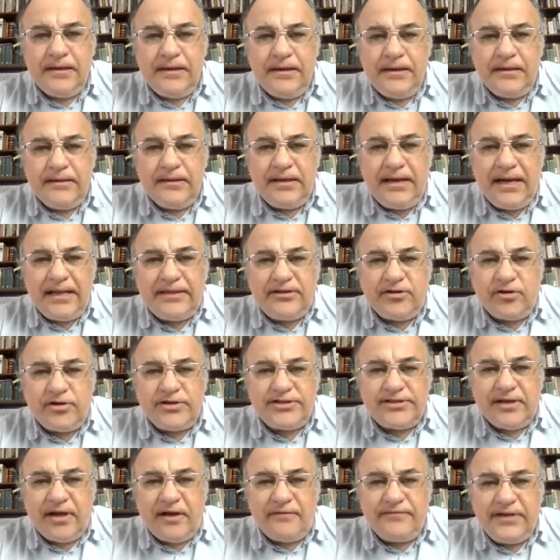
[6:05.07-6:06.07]
The
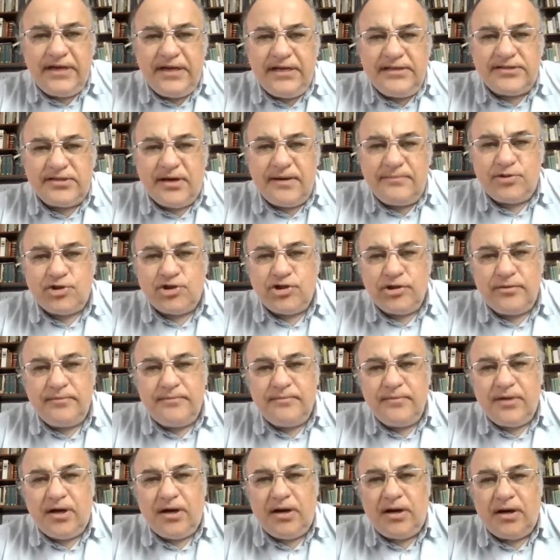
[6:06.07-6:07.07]
letters of the
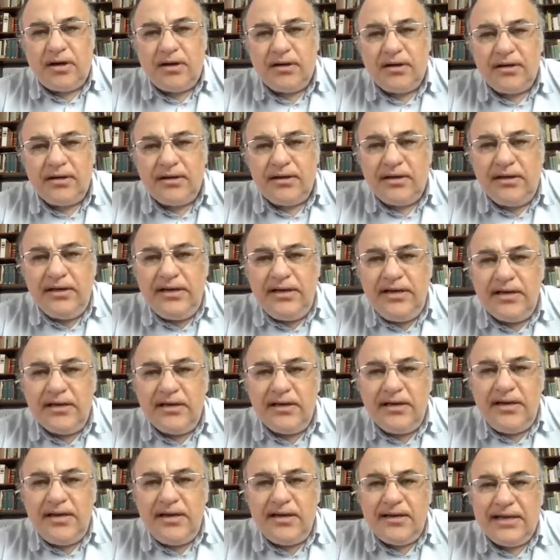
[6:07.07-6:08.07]
inscription are
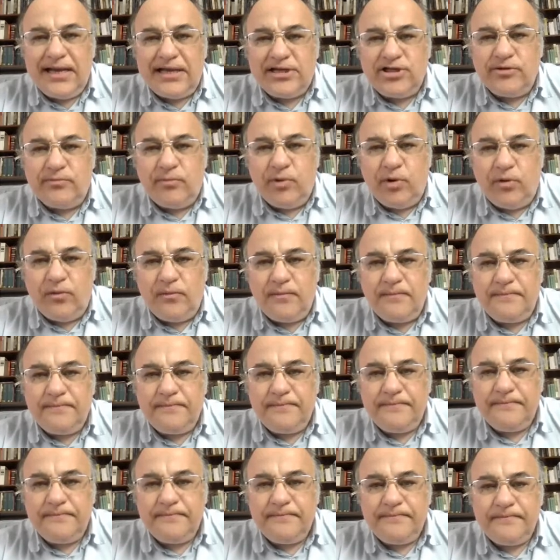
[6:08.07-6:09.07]
clearly legible.
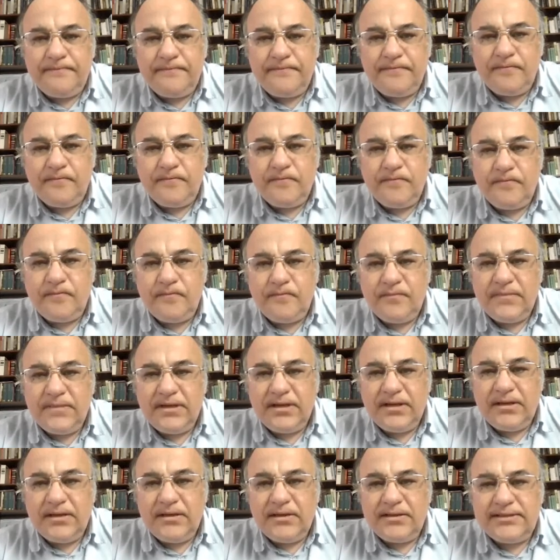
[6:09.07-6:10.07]

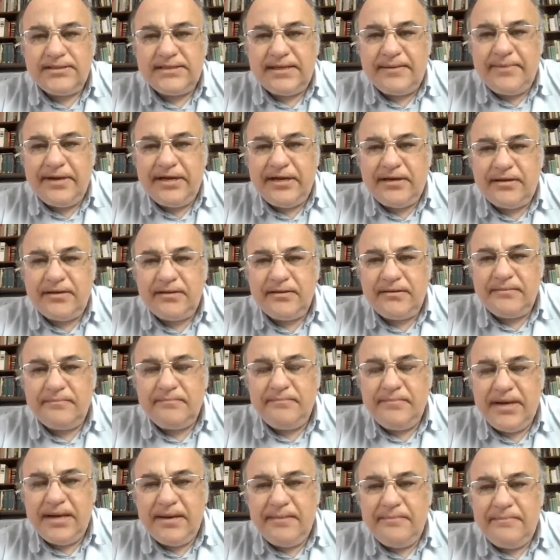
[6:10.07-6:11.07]
Samech,
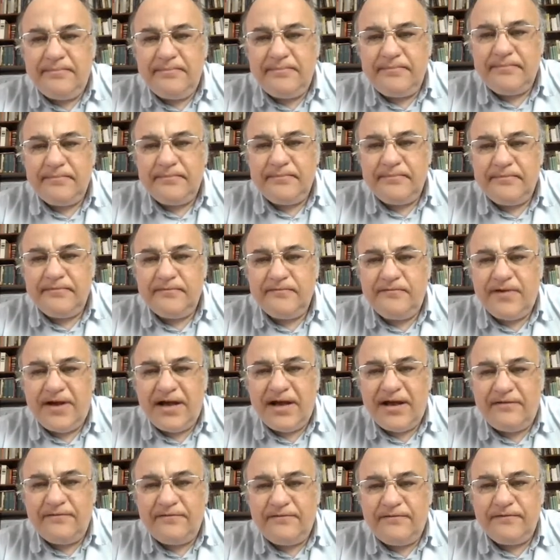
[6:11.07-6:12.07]
Mem,
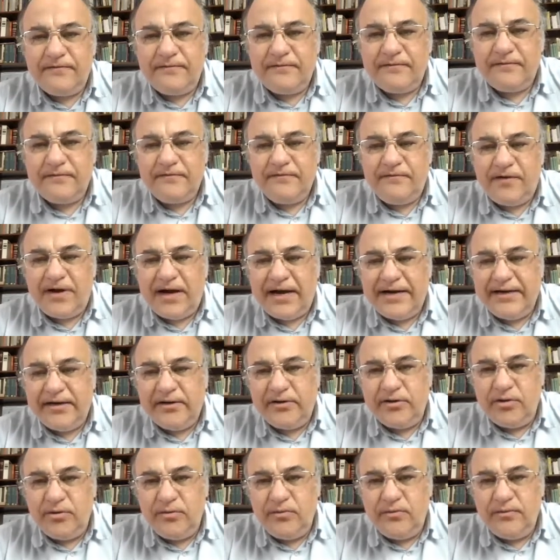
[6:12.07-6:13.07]
Vav,
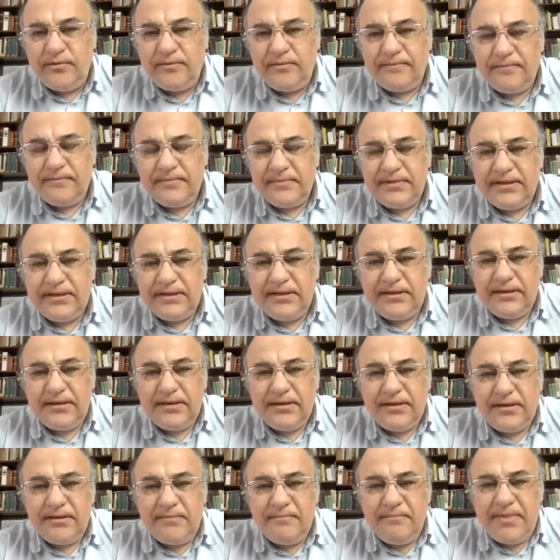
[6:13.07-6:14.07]
final Nun,
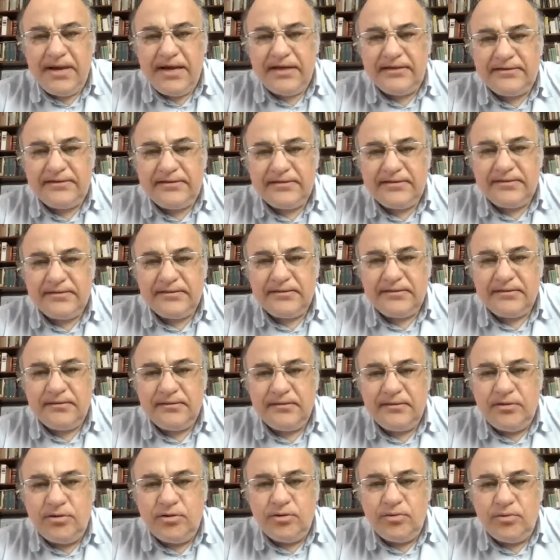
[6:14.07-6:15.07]
Bet,
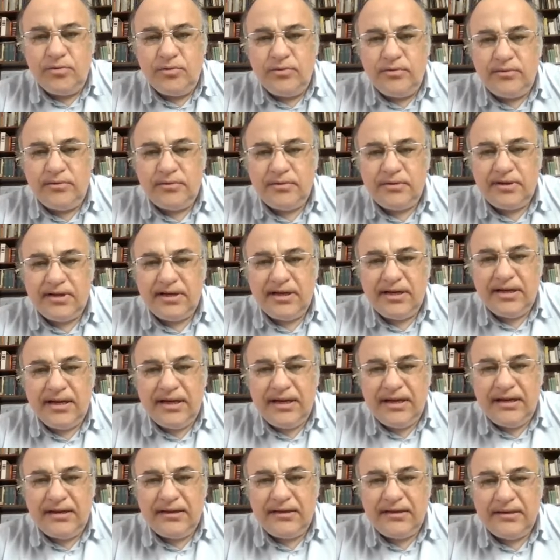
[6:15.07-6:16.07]
Nun,
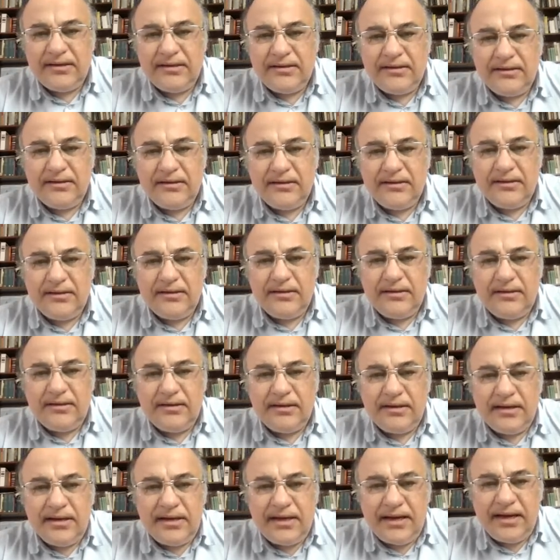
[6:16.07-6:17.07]
He,
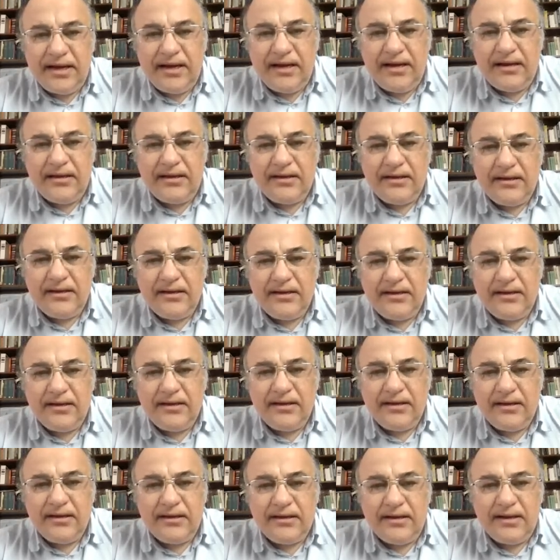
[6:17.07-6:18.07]
He,
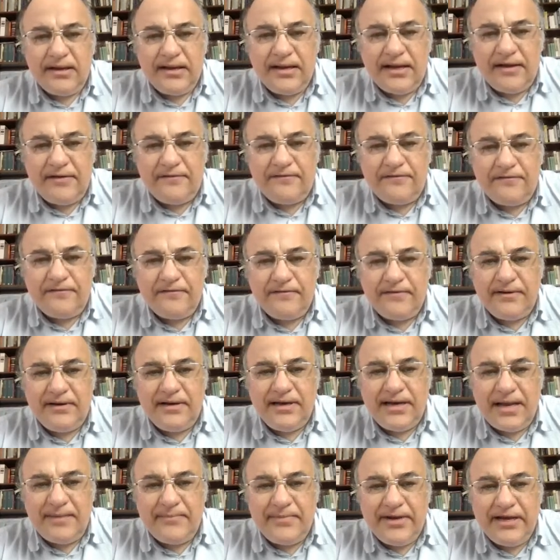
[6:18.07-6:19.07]
Kaf,
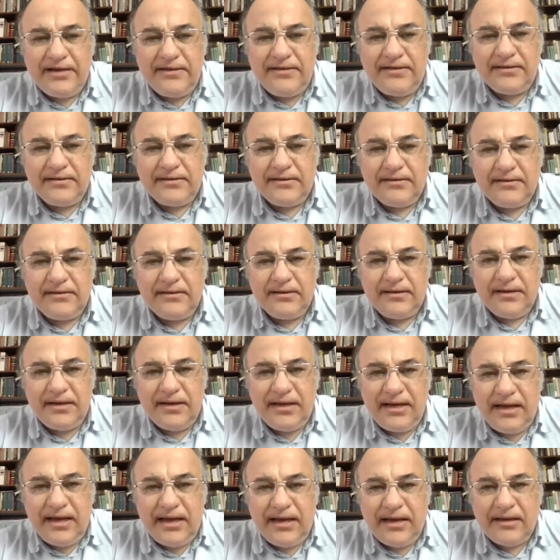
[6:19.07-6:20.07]
Lamed,
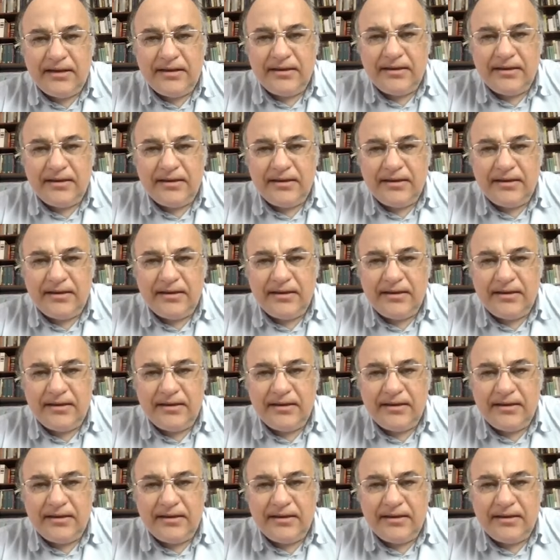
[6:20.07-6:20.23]
He.